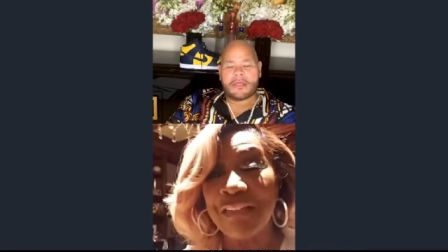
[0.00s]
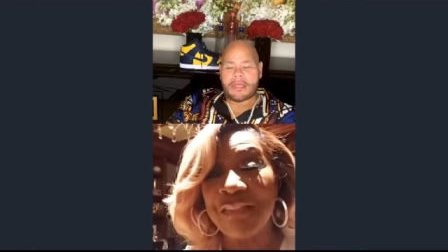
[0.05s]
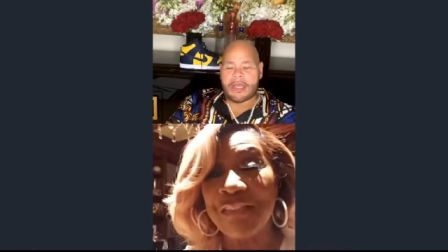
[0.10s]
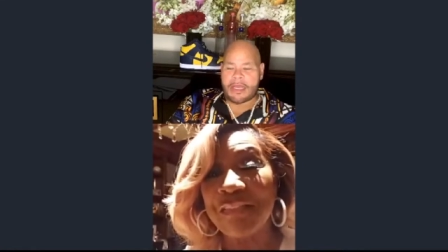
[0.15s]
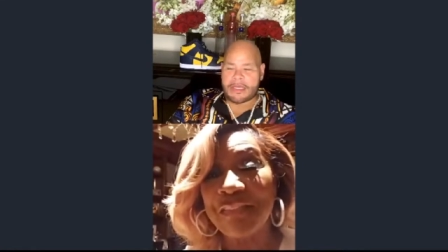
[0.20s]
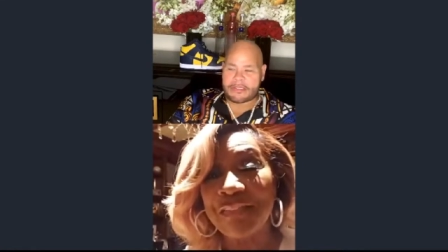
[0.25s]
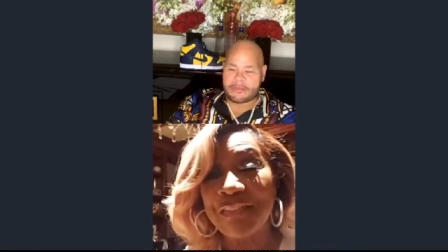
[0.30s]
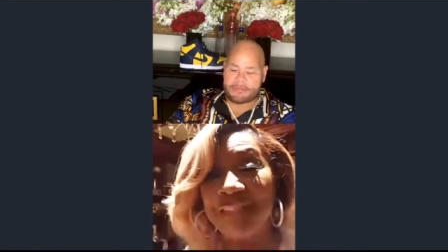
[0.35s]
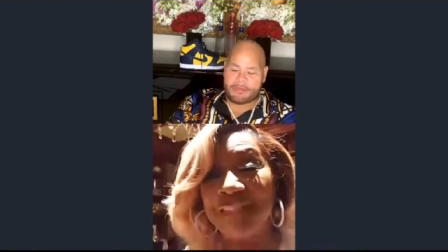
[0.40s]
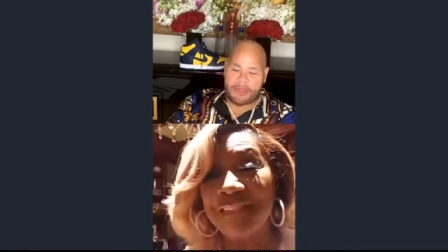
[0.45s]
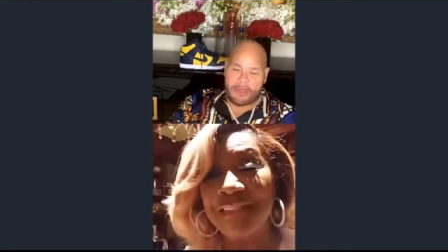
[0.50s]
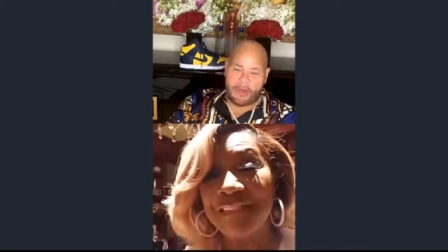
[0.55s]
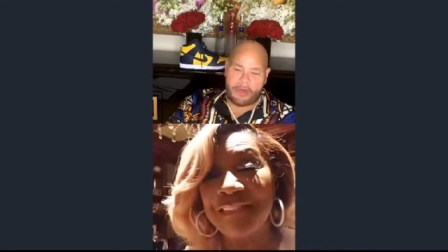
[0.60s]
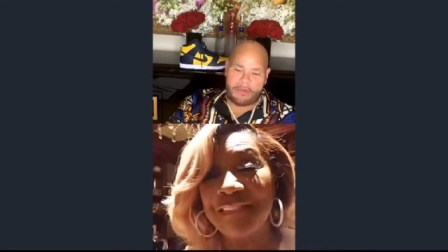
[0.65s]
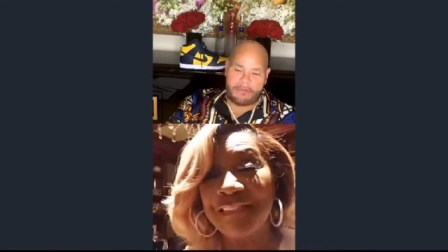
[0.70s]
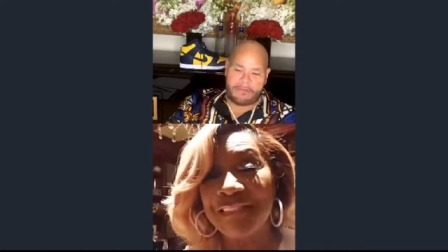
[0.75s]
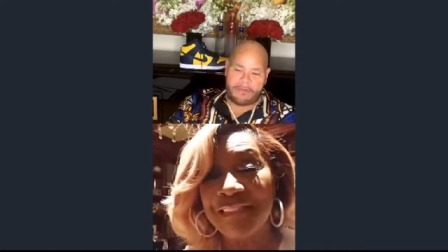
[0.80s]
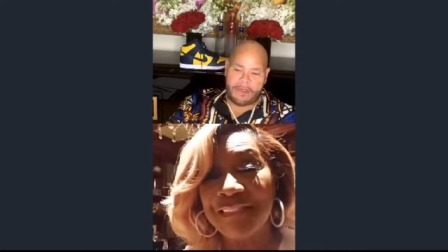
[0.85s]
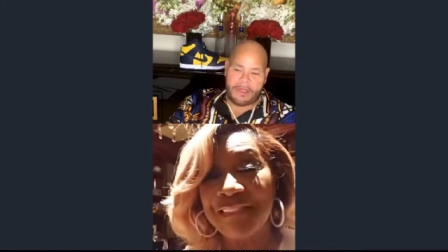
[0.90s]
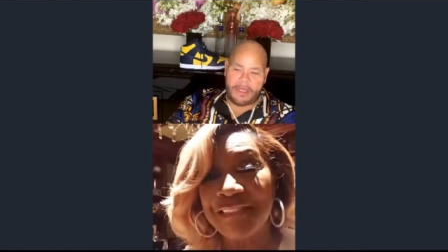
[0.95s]
that's beautiful.
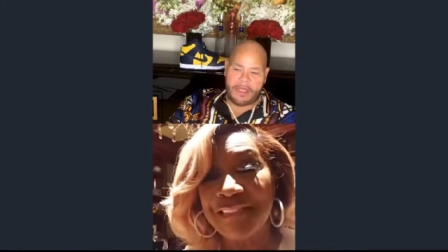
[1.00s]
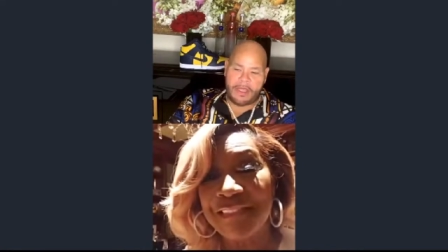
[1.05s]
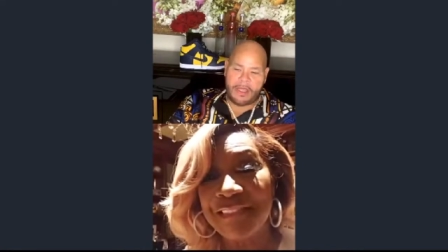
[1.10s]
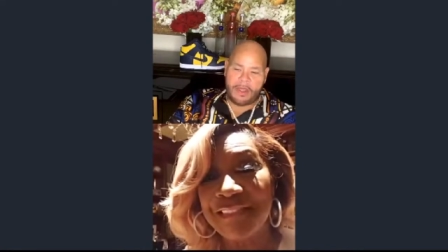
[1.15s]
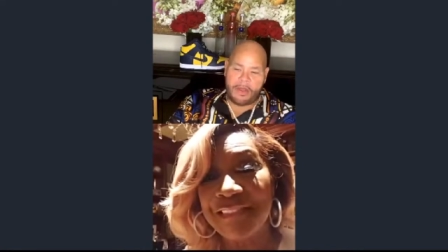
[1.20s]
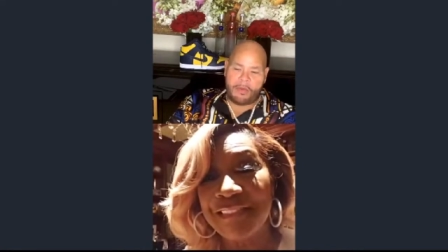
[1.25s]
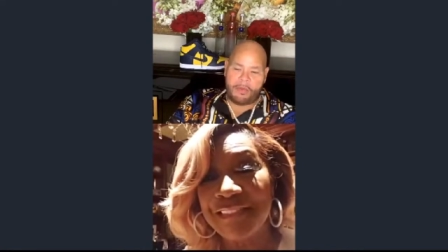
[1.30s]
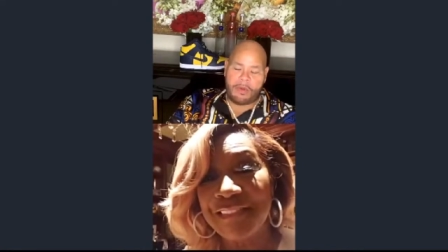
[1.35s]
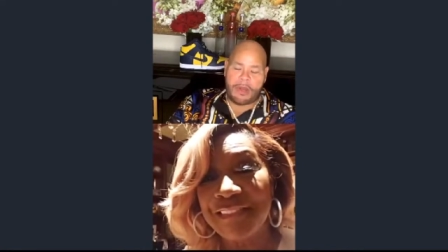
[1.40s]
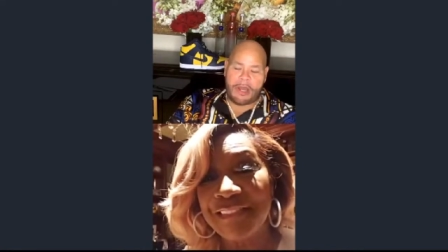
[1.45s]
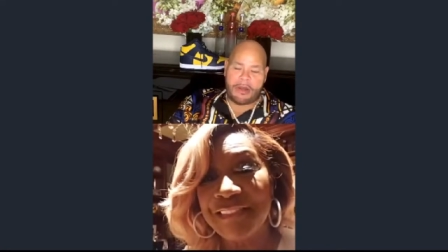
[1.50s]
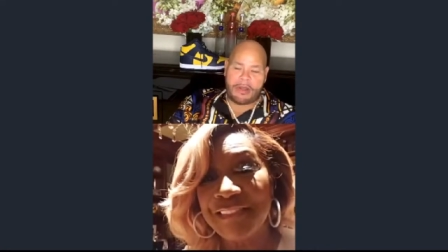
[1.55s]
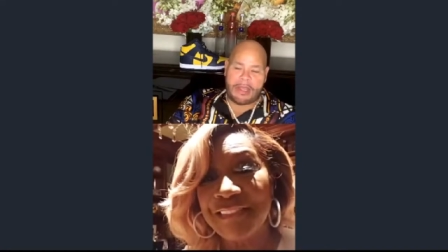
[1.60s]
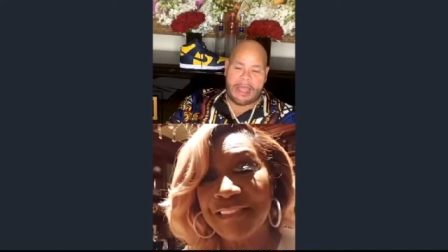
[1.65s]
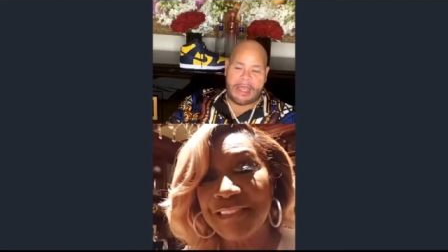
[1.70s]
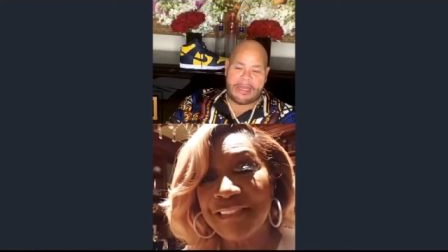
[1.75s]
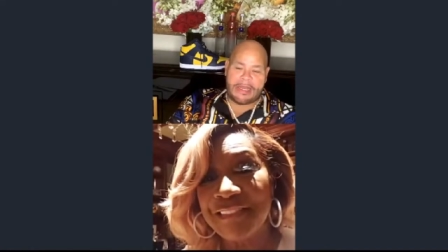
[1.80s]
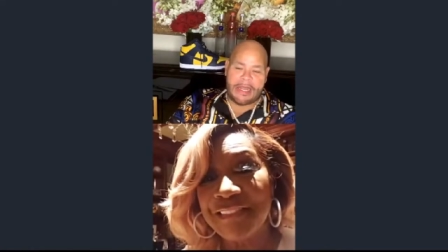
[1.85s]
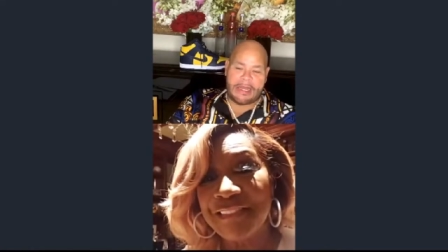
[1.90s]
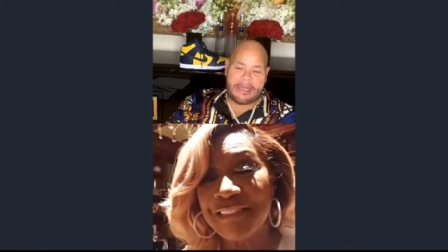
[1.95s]
Well,
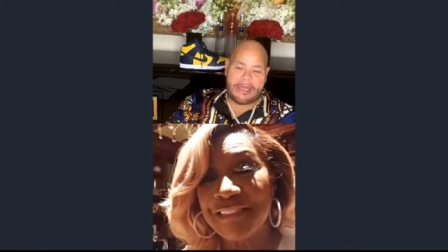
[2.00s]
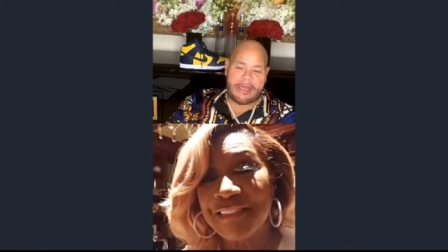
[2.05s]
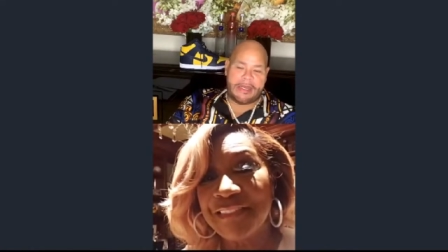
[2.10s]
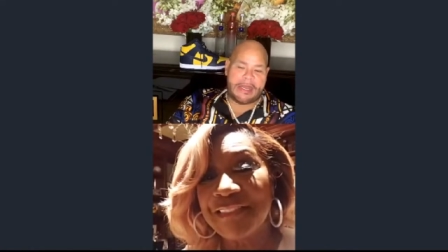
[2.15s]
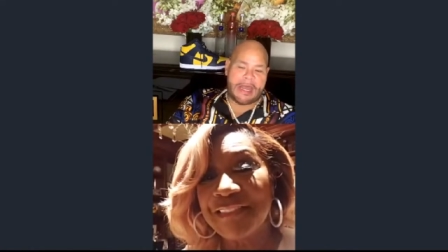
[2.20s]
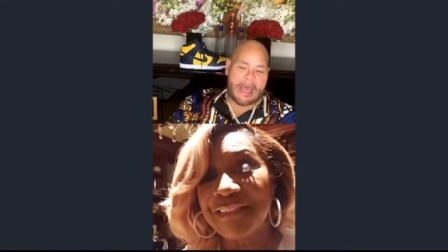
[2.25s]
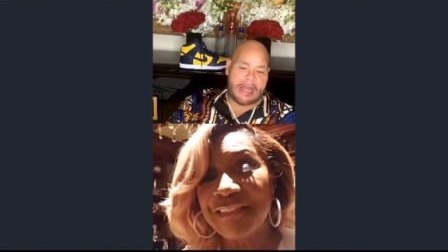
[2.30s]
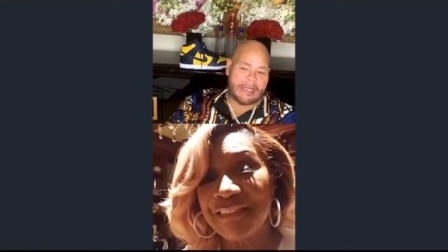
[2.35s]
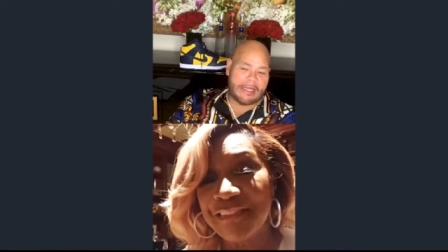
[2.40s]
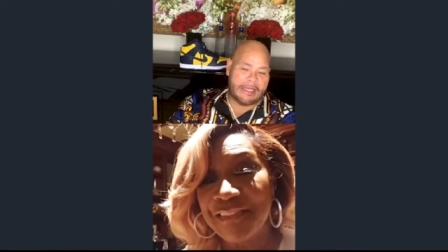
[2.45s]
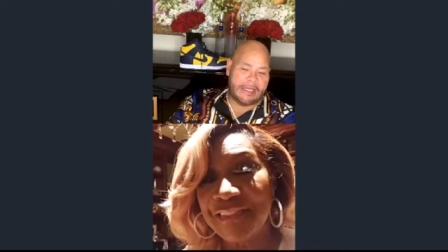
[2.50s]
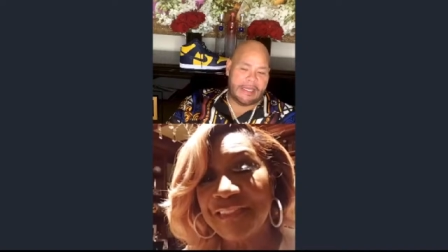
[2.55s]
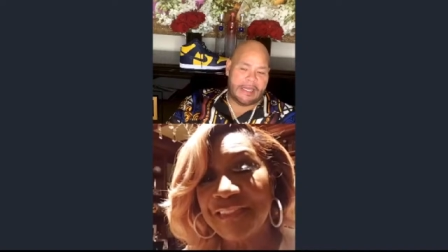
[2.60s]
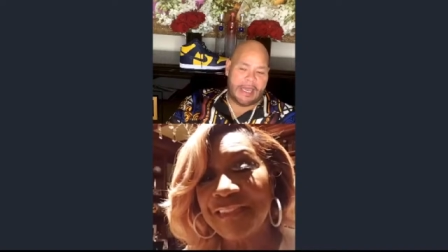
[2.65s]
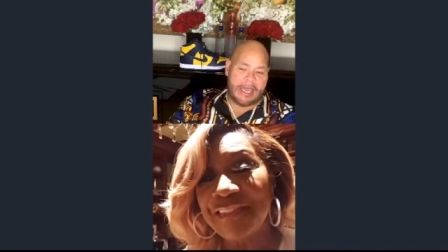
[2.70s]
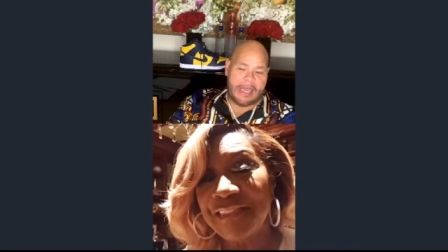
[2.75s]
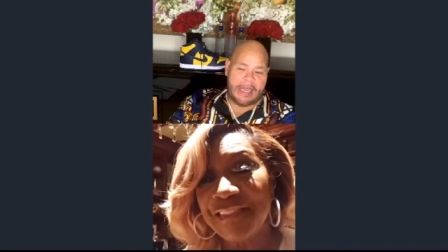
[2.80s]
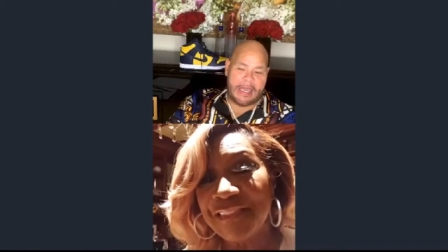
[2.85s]
and then the Nelly